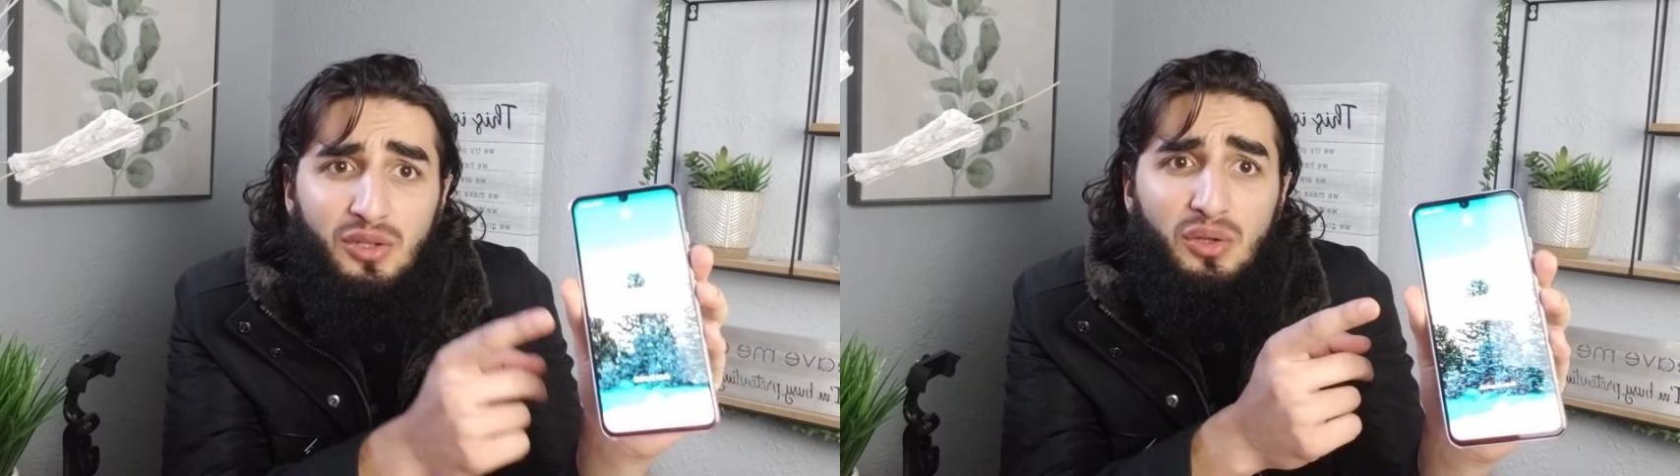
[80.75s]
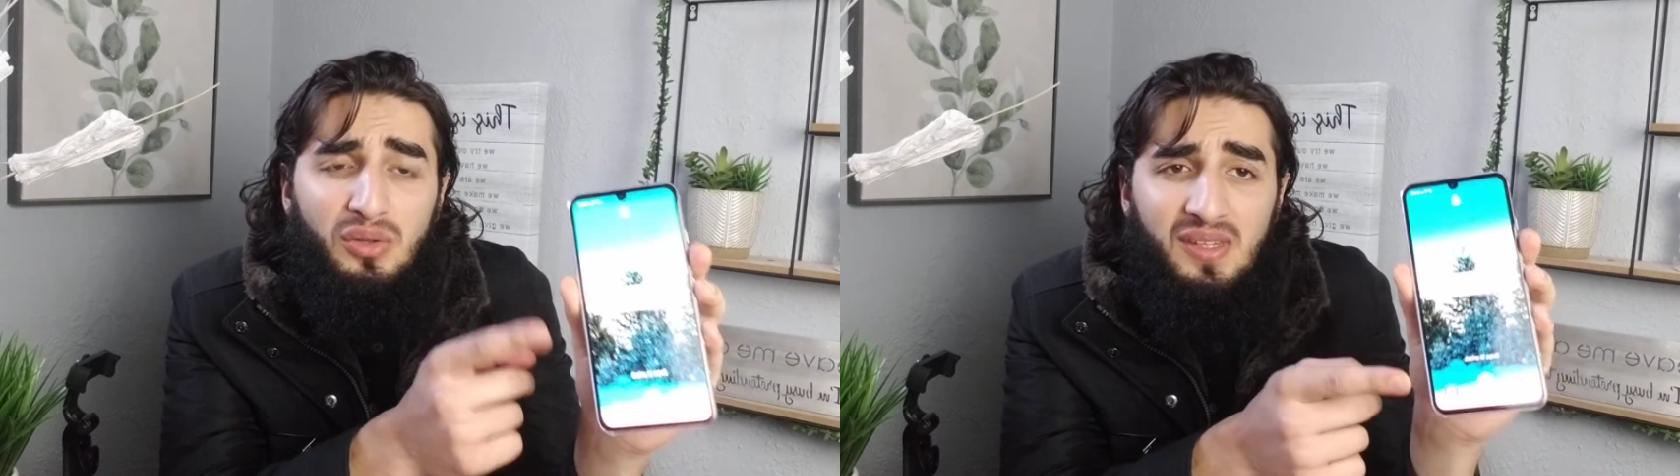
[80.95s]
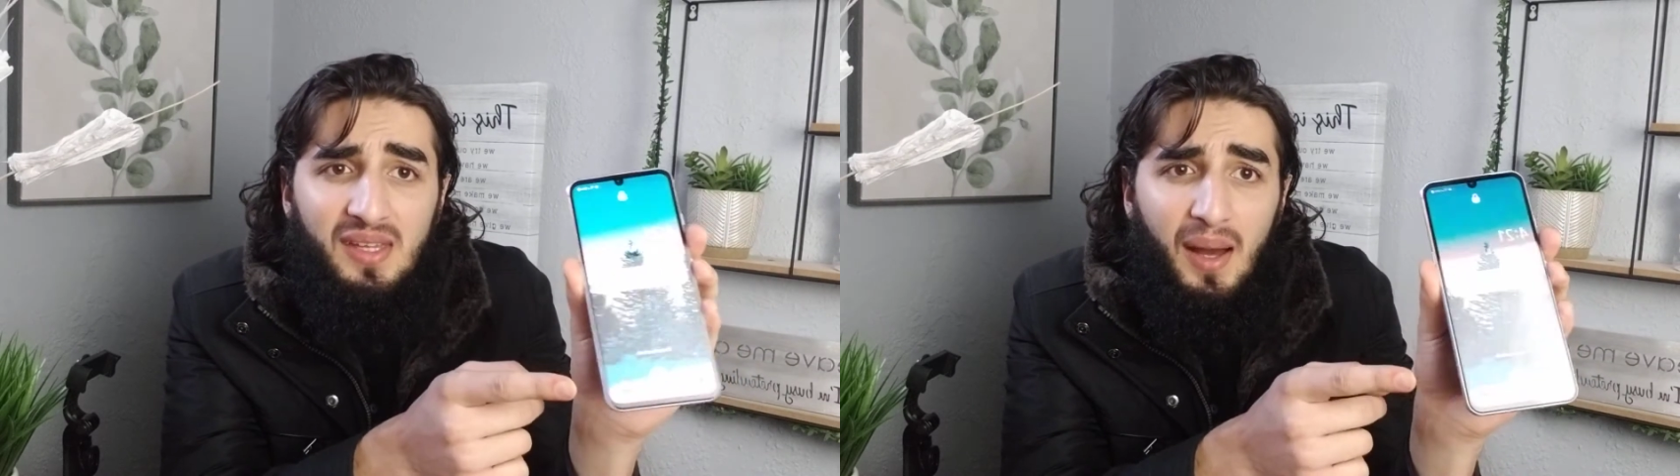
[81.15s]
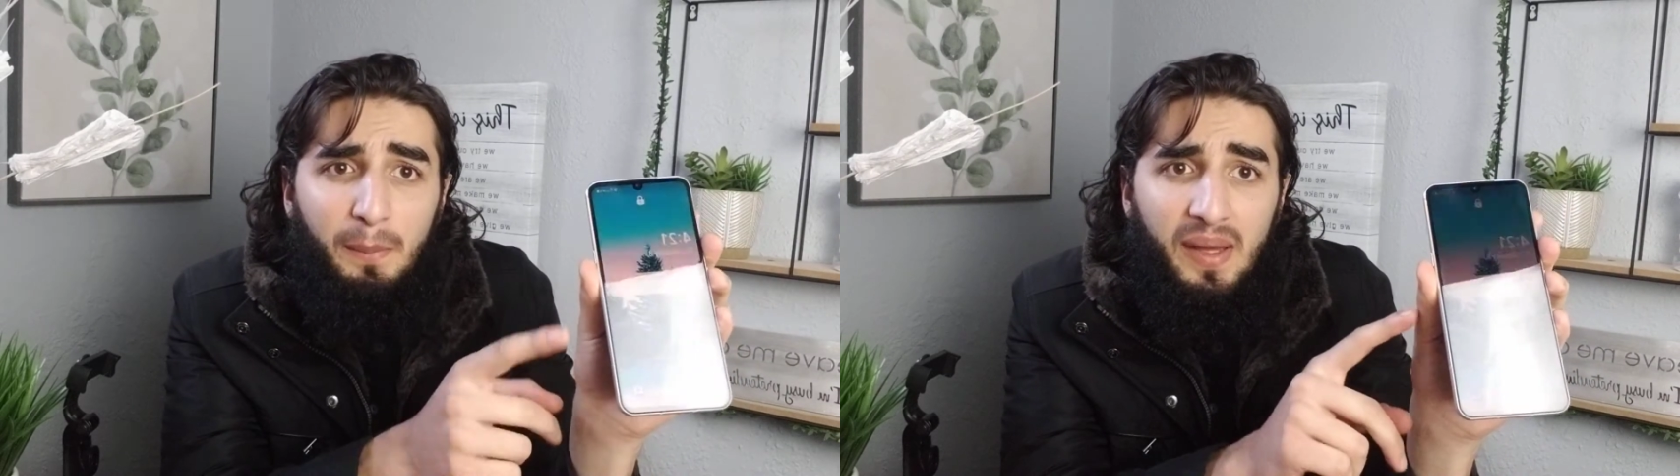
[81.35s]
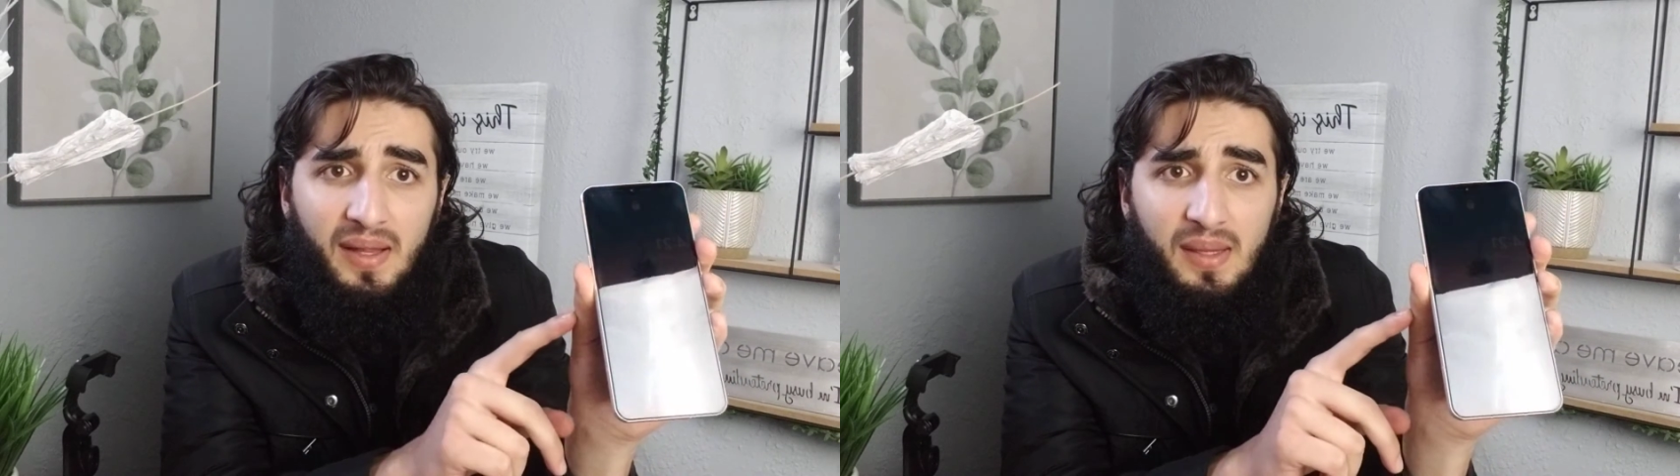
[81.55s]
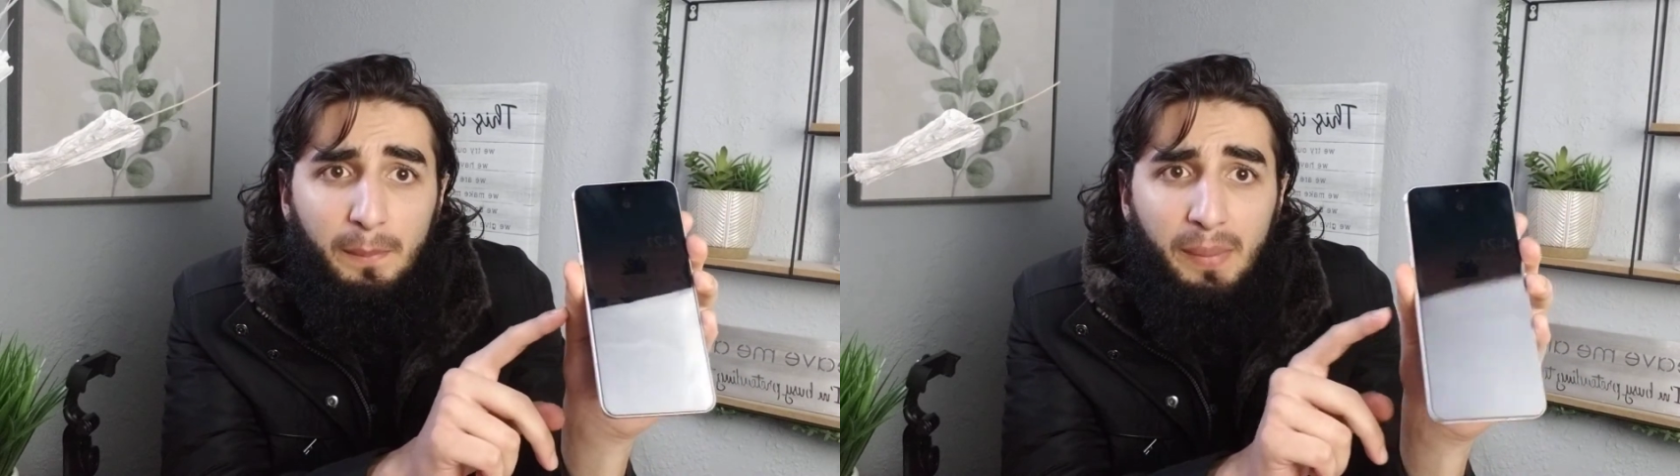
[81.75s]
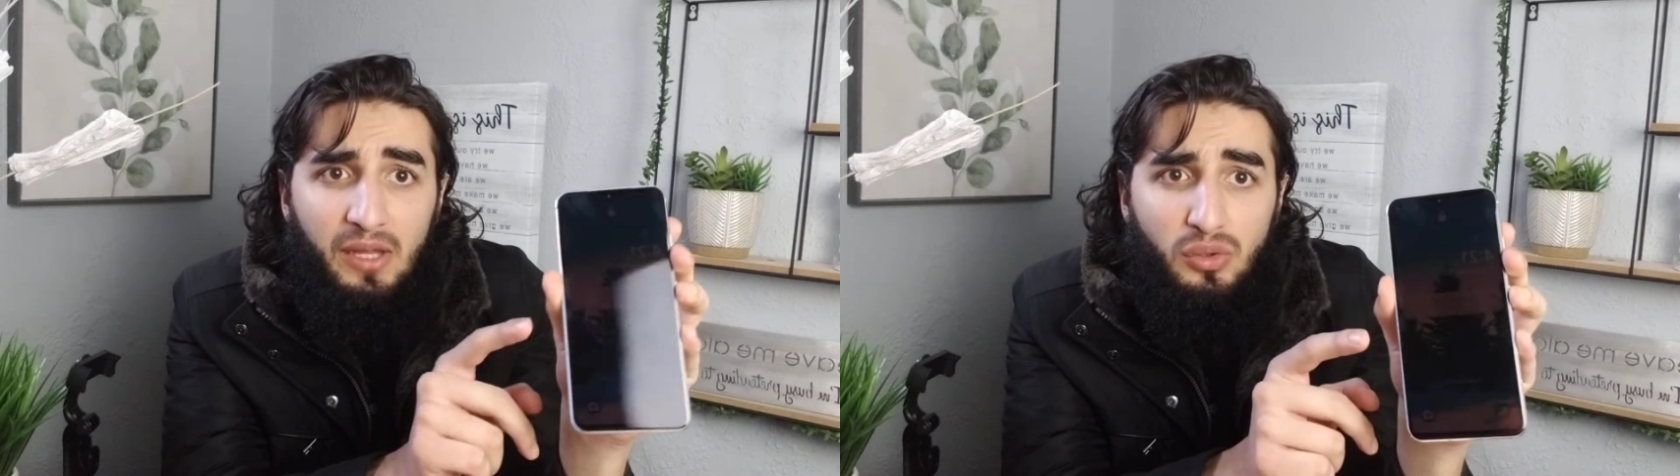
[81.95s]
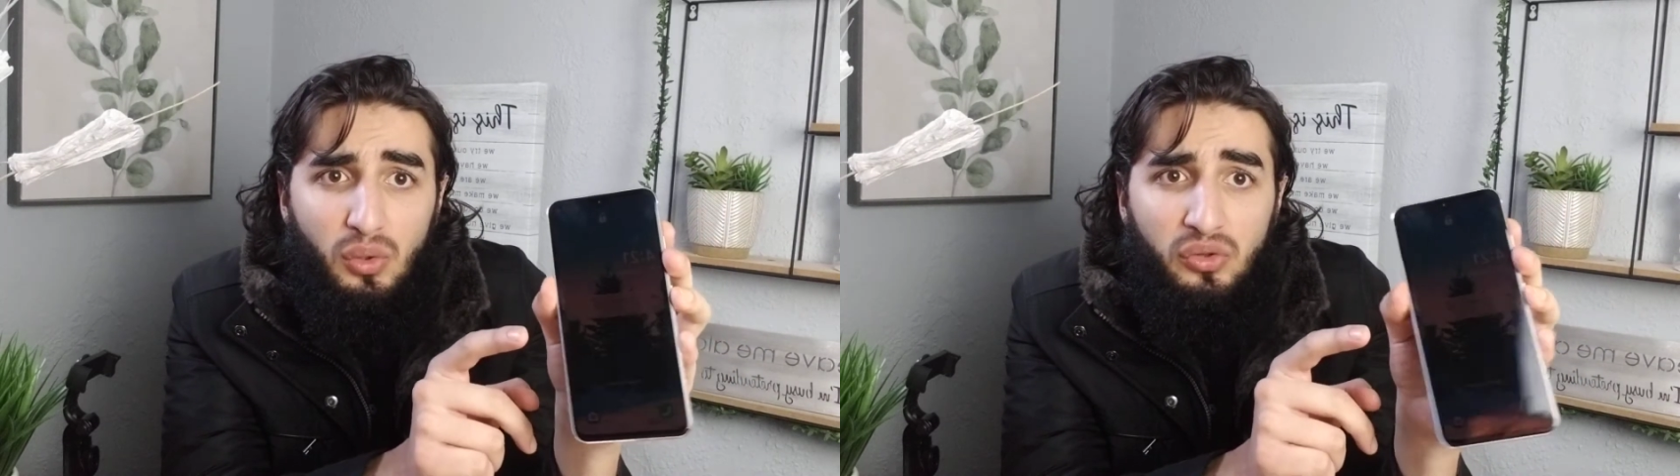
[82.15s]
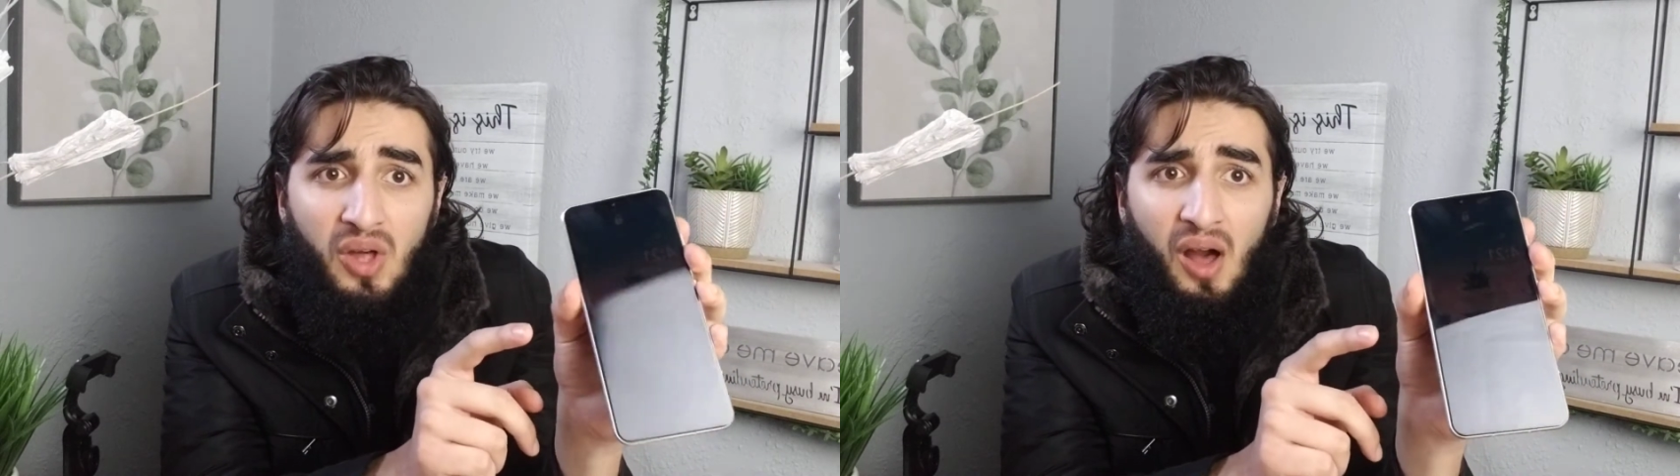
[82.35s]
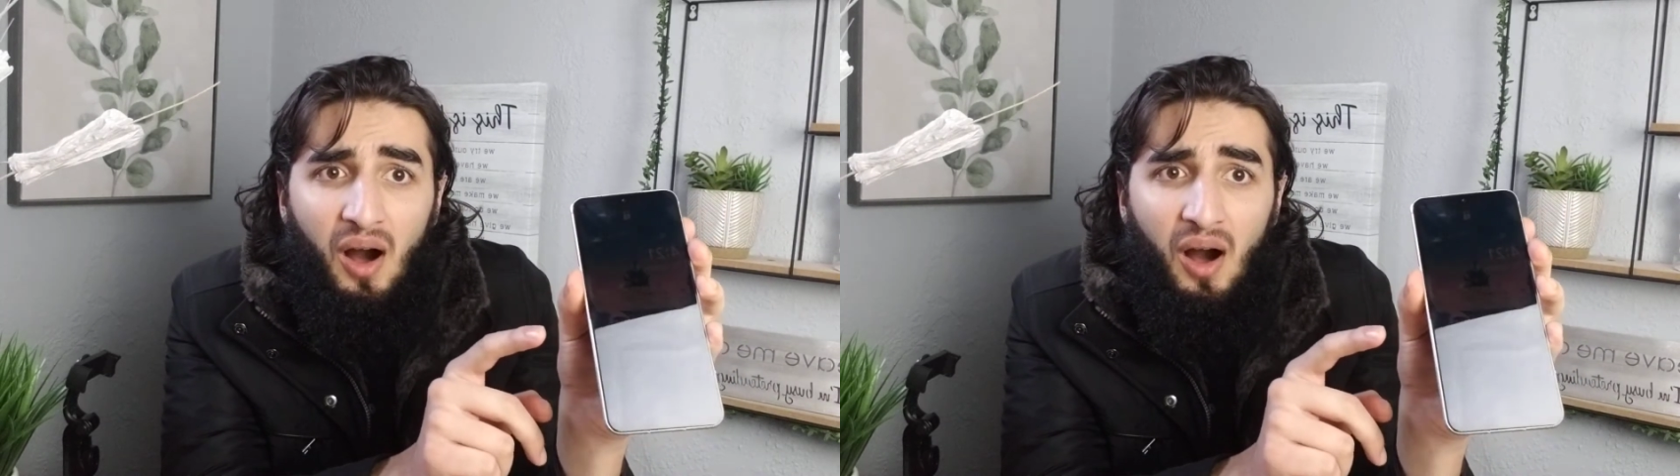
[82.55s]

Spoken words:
so you see a bit of the bezels